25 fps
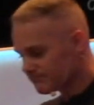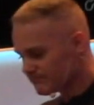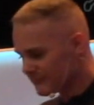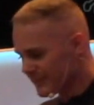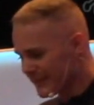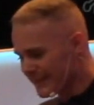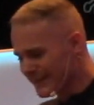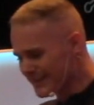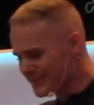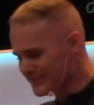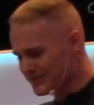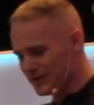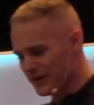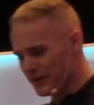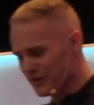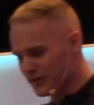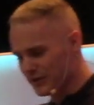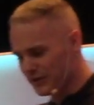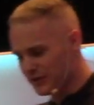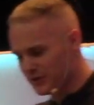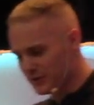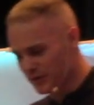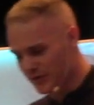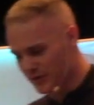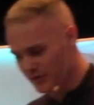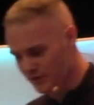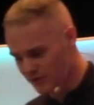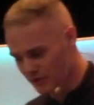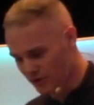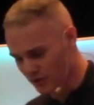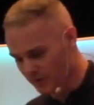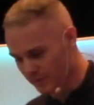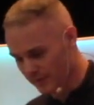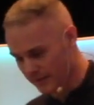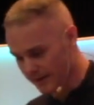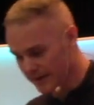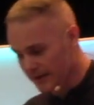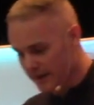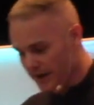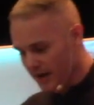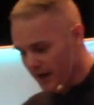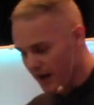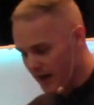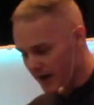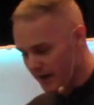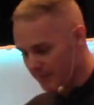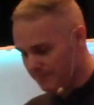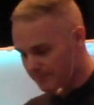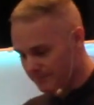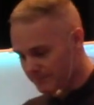this has nothing to do with the sermon,
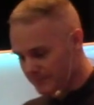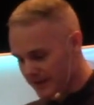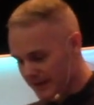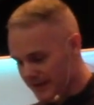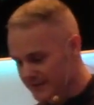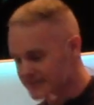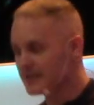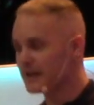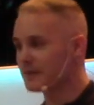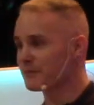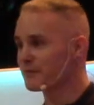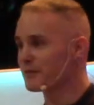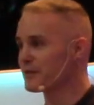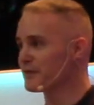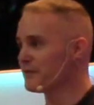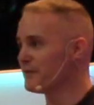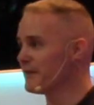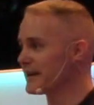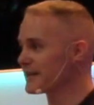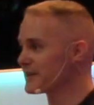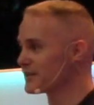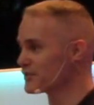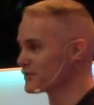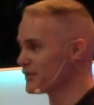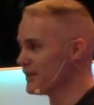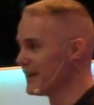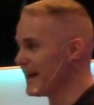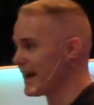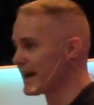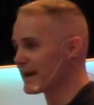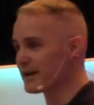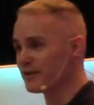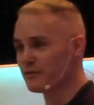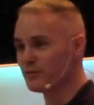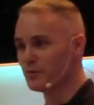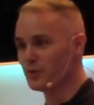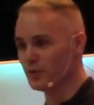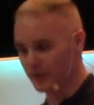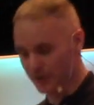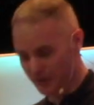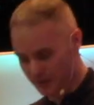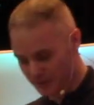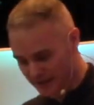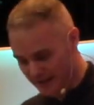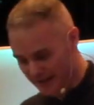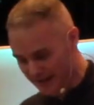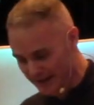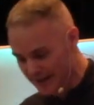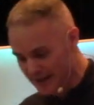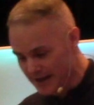um, except for the fact there's a lack of wood,
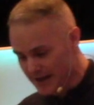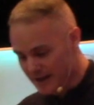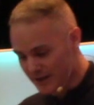okay?